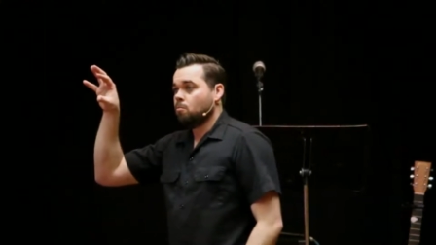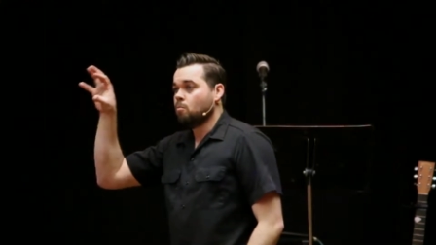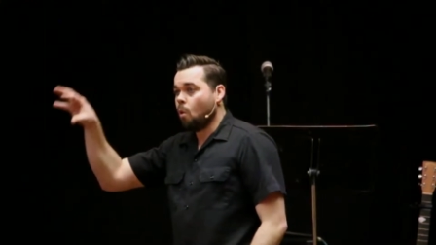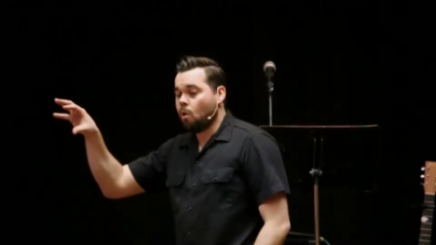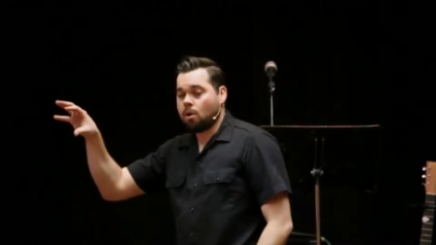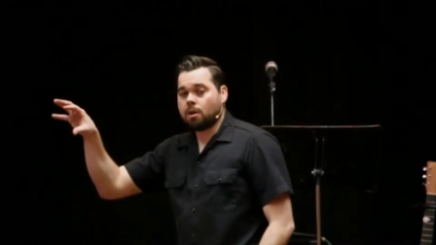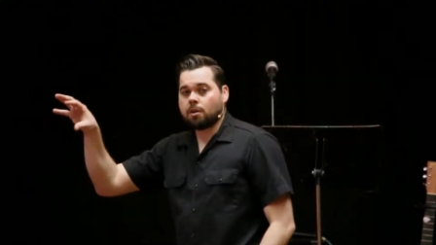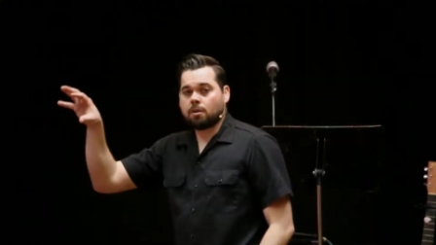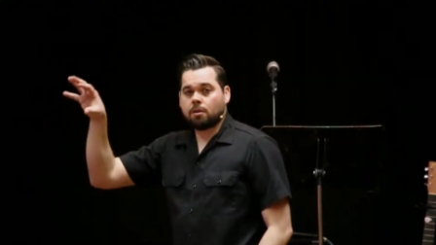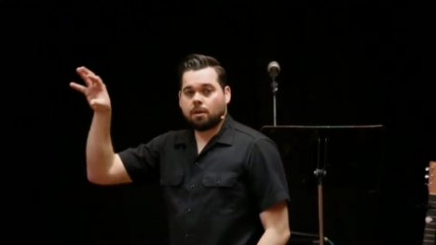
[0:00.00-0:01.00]
more
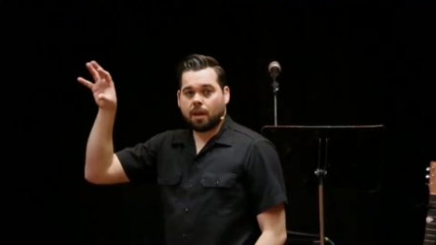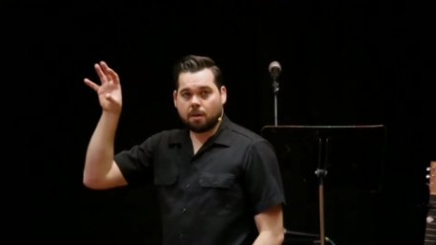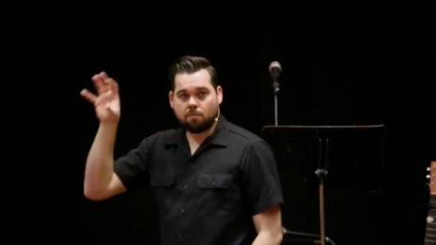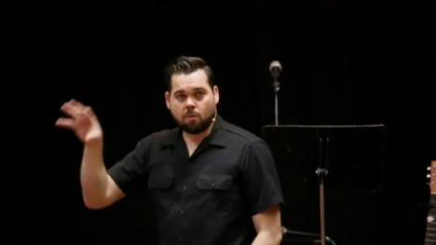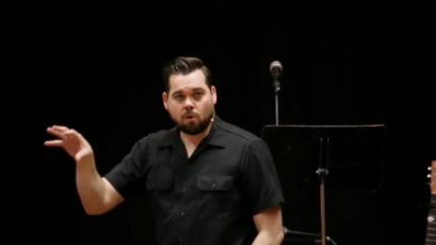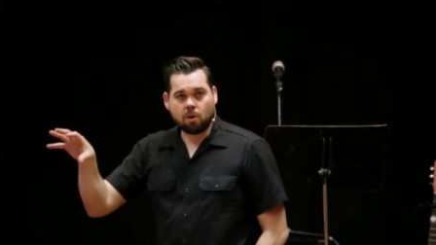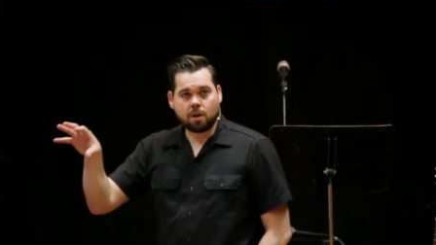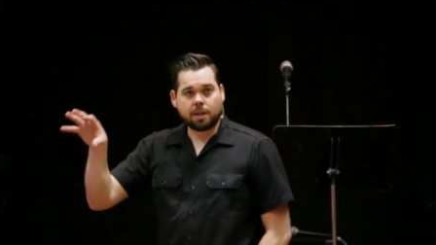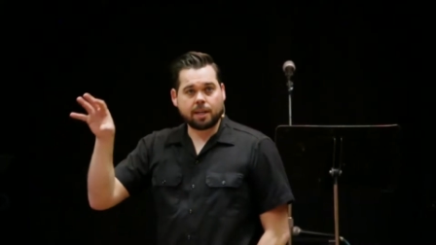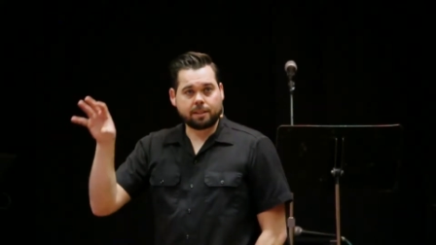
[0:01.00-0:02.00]
and
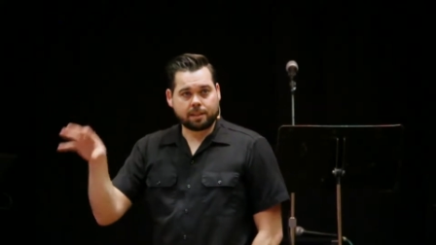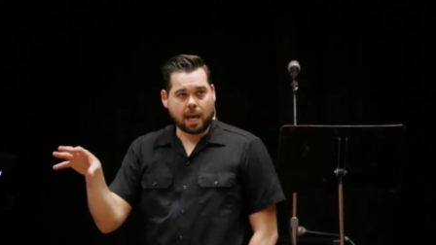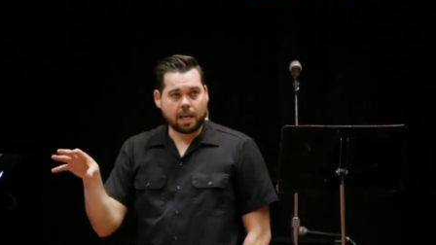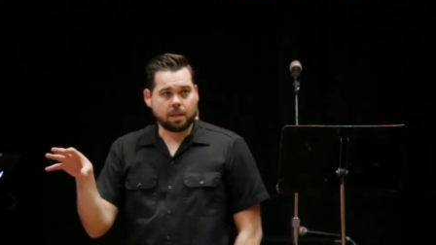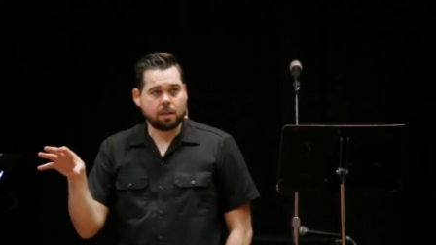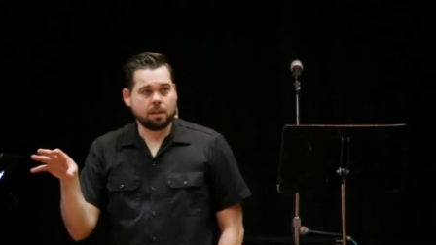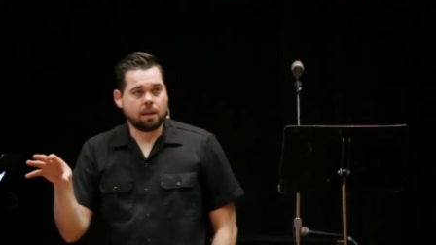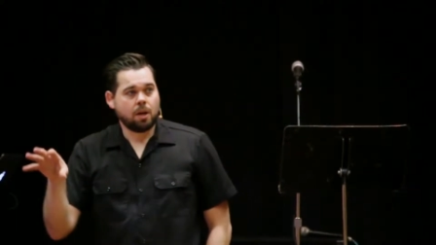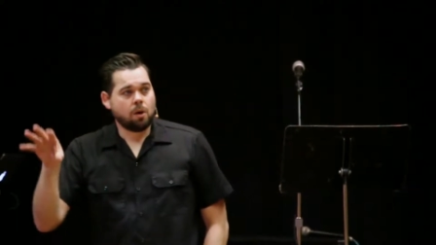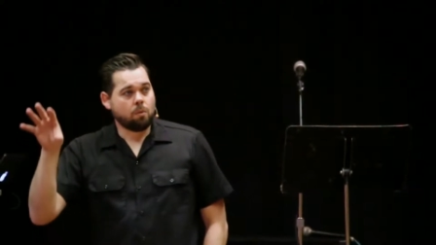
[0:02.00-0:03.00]
more excited
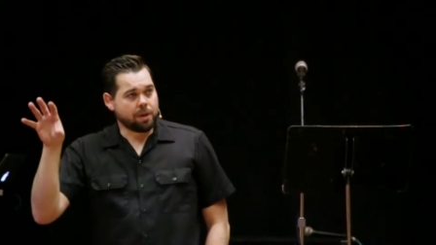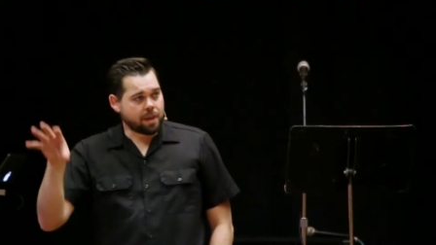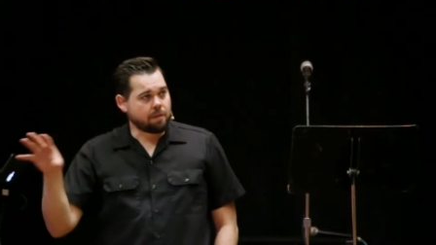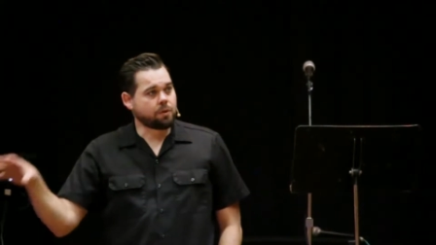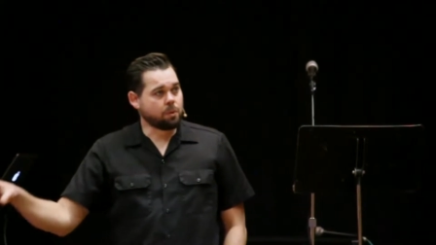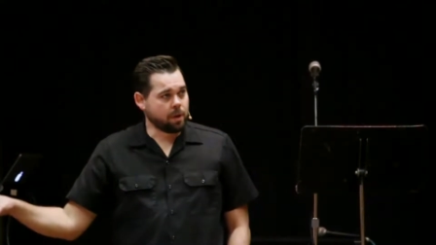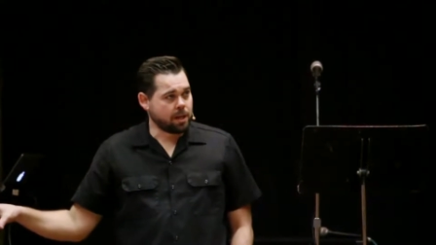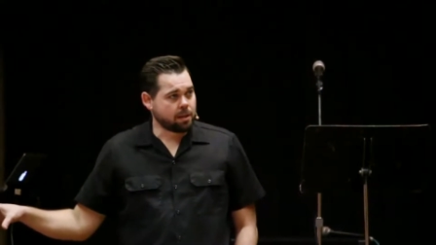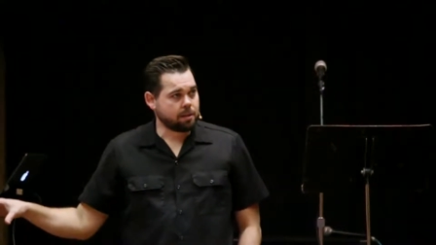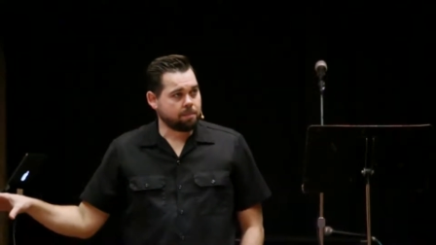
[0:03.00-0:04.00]
with every
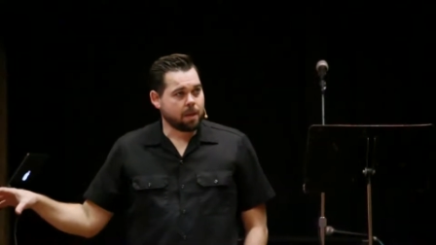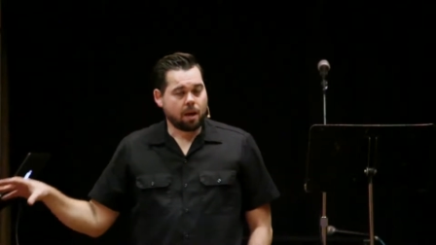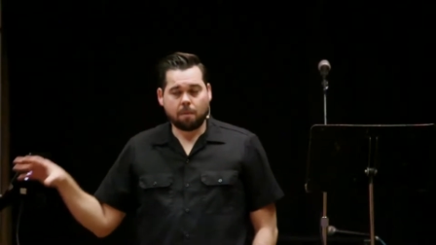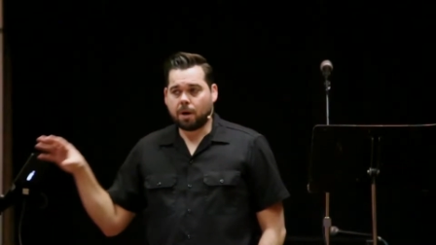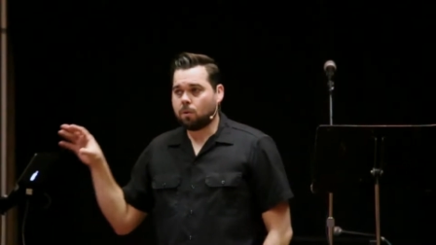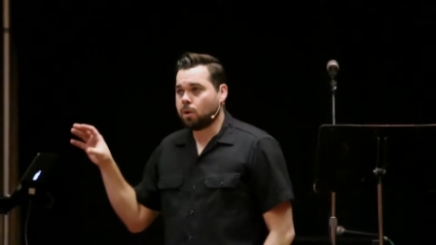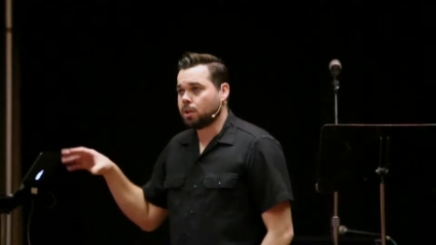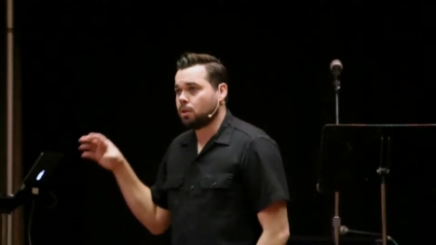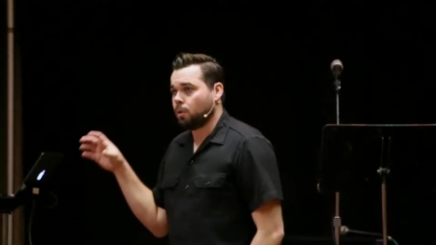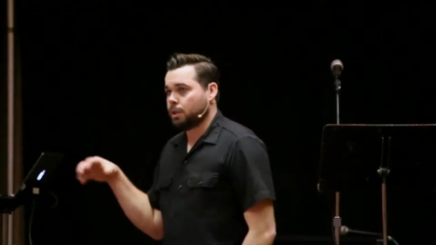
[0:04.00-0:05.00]
week about what
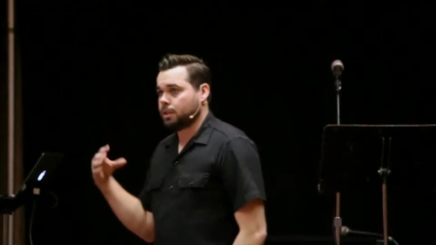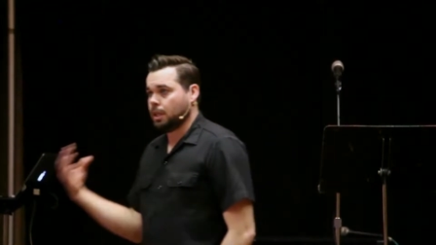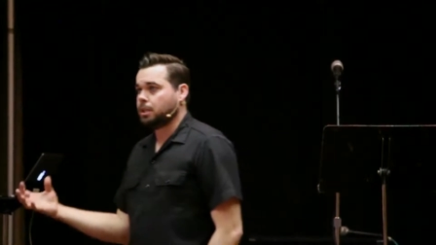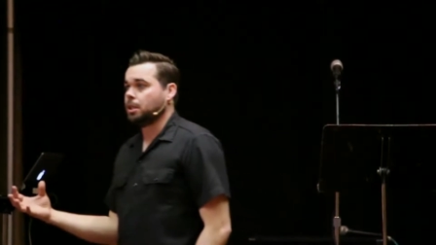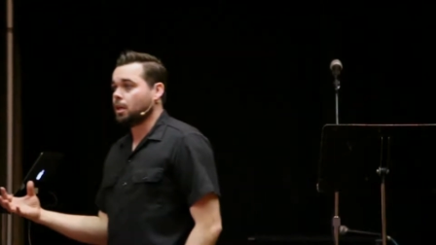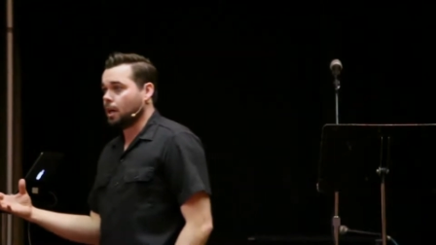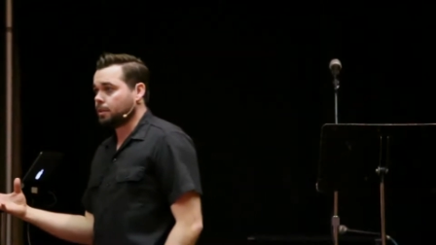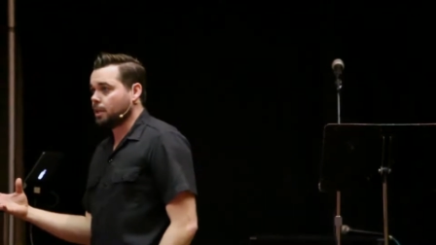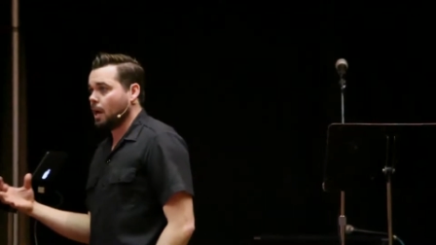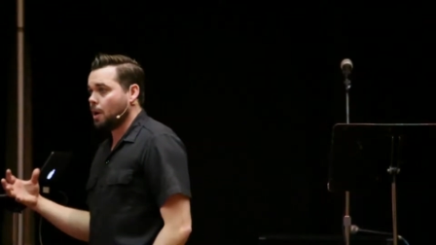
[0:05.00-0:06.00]
the Lord is teaching
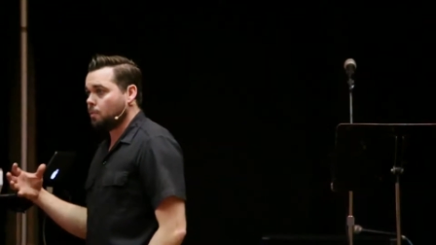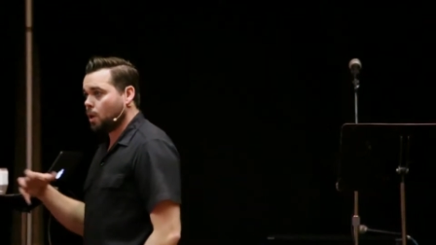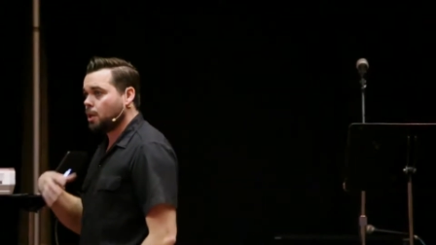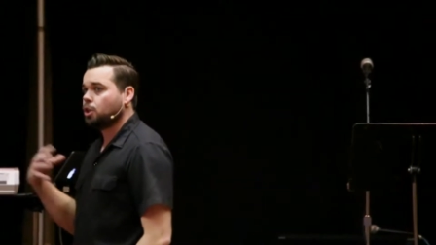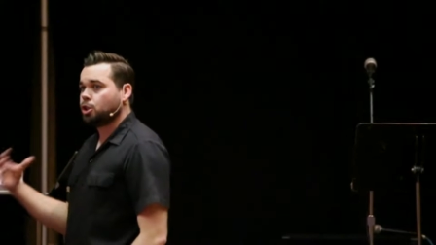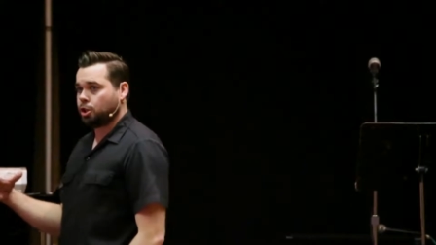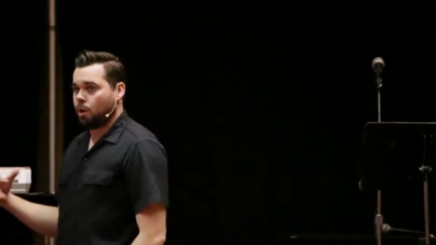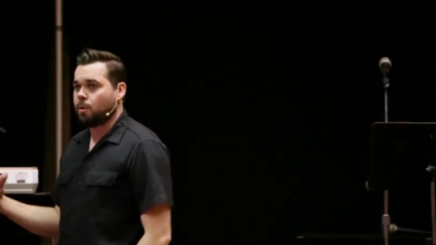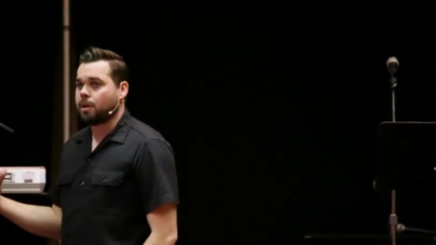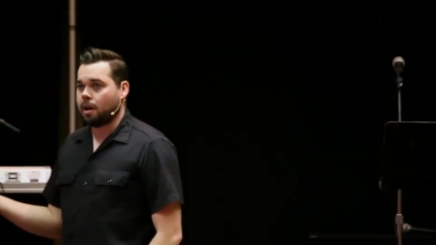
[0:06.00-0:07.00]
us and what He's
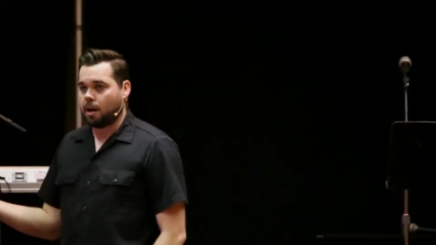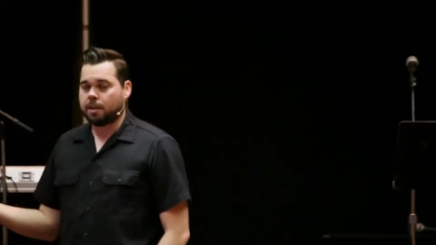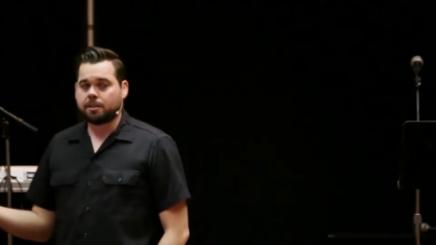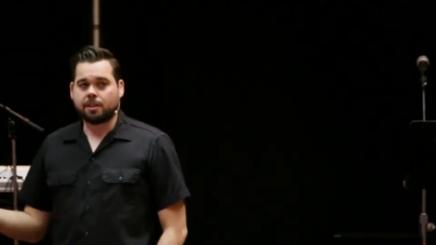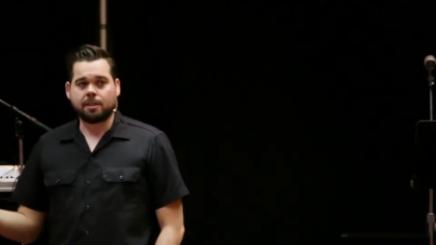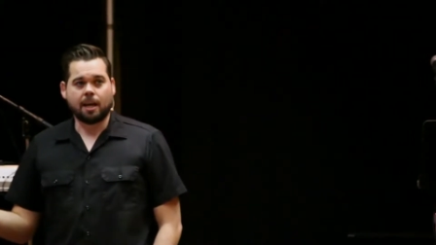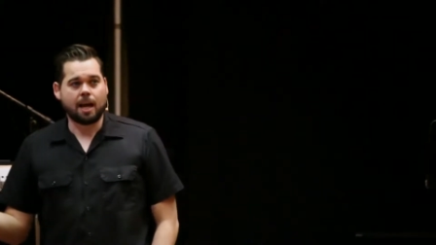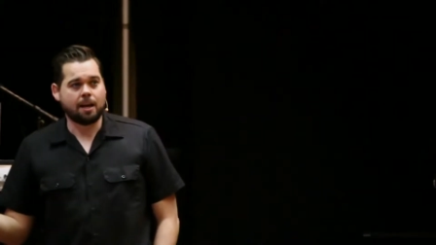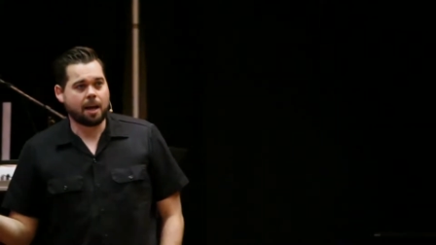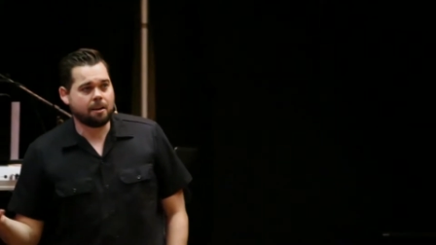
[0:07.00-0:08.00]
showing us. And
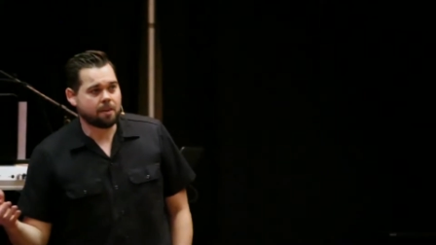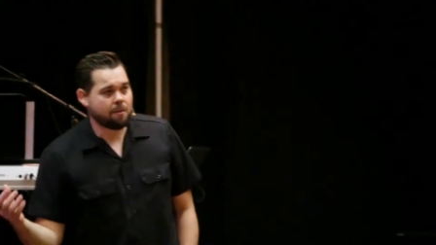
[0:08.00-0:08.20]
I,